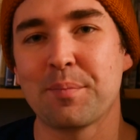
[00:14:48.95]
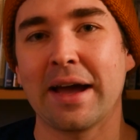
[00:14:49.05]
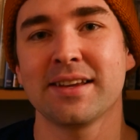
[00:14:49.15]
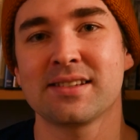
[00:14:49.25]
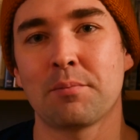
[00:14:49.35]

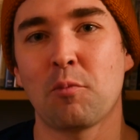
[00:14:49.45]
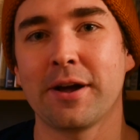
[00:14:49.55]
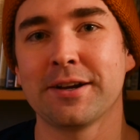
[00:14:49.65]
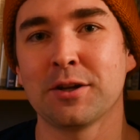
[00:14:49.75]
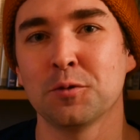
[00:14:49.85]
by
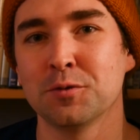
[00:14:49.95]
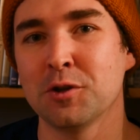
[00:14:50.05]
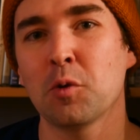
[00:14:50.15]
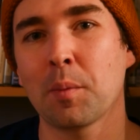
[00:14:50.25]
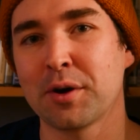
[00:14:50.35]
someone who
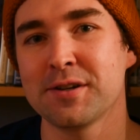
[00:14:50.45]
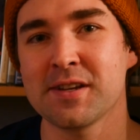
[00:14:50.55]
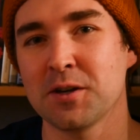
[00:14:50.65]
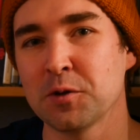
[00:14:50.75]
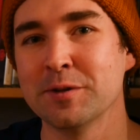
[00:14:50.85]
knew a
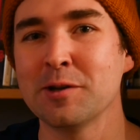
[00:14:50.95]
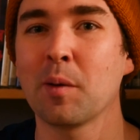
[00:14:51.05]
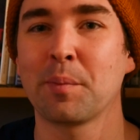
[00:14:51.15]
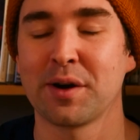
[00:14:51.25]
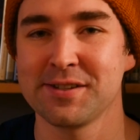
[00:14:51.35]
person who knew
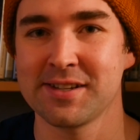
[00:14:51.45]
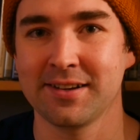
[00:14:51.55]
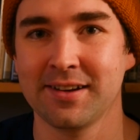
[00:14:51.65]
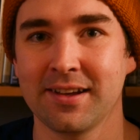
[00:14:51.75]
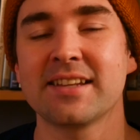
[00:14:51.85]
a
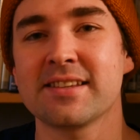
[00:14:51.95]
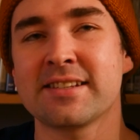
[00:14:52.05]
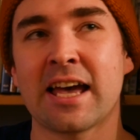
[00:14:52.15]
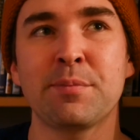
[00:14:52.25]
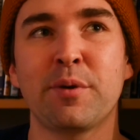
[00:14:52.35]
person. It's the
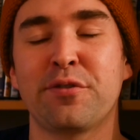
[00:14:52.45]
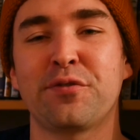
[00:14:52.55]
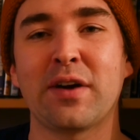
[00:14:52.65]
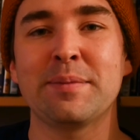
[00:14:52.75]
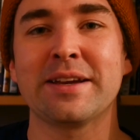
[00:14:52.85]
type of
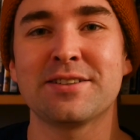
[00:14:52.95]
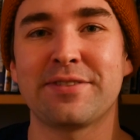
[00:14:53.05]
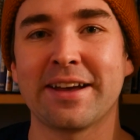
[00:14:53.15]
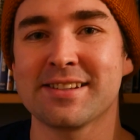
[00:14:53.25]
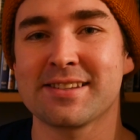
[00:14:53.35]
framing
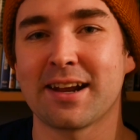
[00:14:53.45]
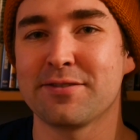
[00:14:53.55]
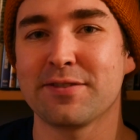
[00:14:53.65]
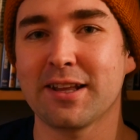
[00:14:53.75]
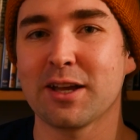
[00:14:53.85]
device that I
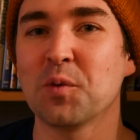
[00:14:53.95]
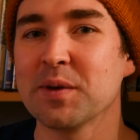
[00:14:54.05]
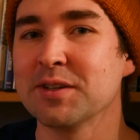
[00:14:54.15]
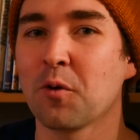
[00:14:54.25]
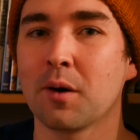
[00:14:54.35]
feel like
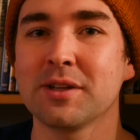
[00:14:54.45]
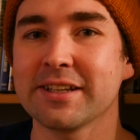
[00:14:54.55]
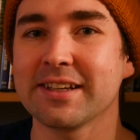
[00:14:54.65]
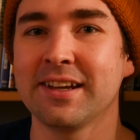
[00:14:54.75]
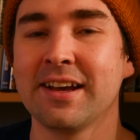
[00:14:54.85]
we
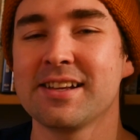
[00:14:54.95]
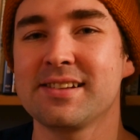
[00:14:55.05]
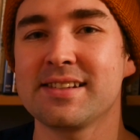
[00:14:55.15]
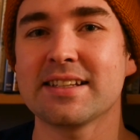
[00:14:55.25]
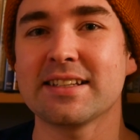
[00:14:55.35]
normally
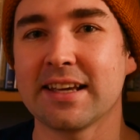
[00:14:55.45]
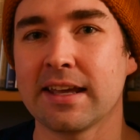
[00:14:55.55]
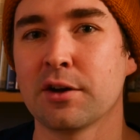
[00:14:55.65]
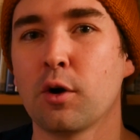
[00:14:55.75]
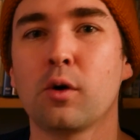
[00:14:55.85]
see
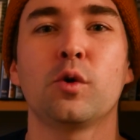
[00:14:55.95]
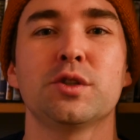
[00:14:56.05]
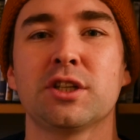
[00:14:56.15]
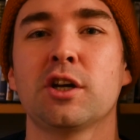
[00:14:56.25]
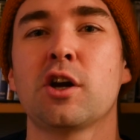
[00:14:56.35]
in
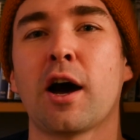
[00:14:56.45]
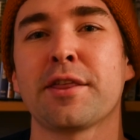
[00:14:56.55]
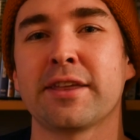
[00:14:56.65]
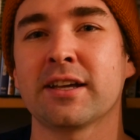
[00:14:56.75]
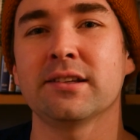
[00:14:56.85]
old
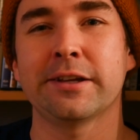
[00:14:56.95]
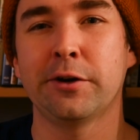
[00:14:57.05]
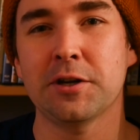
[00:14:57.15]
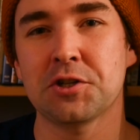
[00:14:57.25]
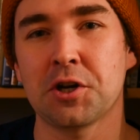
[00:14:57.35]
Gothic
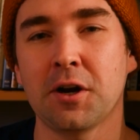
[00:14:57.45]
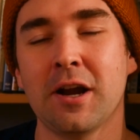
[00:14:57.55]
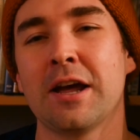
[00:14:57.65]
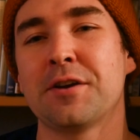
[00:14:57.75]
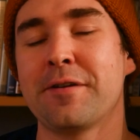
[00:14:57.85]
literature,
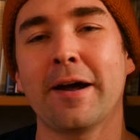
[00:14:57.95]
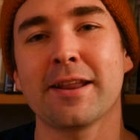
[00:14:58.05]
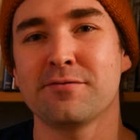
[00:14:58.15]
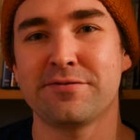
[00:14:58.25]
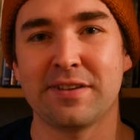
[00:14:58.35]
not
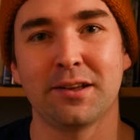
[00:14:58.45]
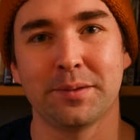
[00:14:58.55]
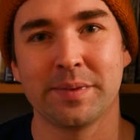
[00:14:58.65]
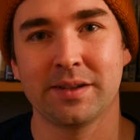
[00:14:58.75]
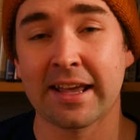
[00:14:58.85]
in
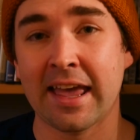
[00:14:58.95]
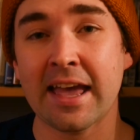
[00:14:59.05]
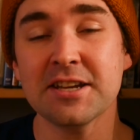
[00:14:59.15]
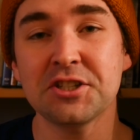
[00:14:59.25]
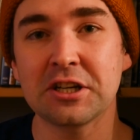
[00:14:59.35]
film.
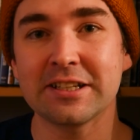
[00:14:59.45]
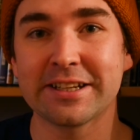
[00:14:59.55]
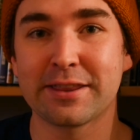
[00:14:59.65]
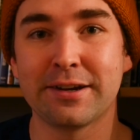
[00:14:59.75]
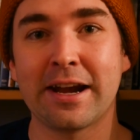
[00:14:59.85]

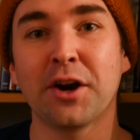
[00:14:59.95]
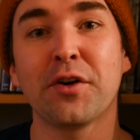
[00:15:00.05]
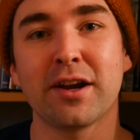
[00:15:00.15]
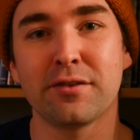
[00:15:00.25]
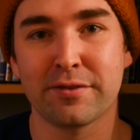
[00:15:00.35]
Occasionally, the
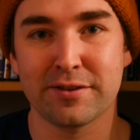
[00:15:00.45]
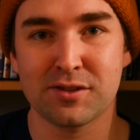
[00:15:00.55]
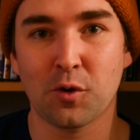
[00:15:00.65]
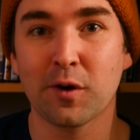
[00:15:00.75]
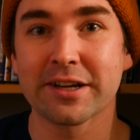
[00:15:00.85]
narrator of the
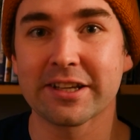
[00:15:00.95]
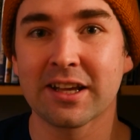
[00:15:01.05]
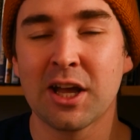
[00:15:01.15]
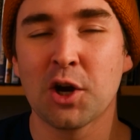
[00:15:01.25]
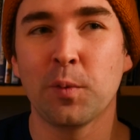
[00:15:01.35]
story
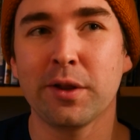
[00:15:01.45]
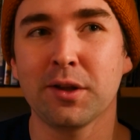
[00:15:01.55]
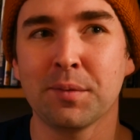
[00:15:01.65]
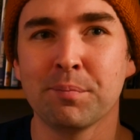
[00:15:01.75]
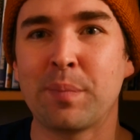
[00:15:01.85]

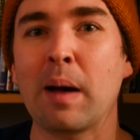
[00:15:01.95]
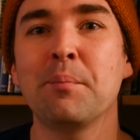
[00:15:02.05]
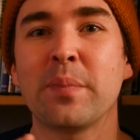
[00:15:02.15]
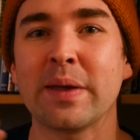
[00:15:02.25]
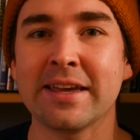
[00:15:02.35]
will
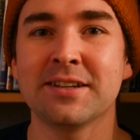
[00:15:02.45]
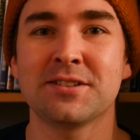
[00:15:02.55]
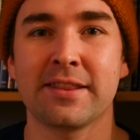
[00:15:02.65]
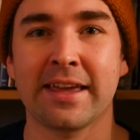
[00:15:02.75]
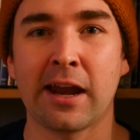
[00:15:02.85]
bump into the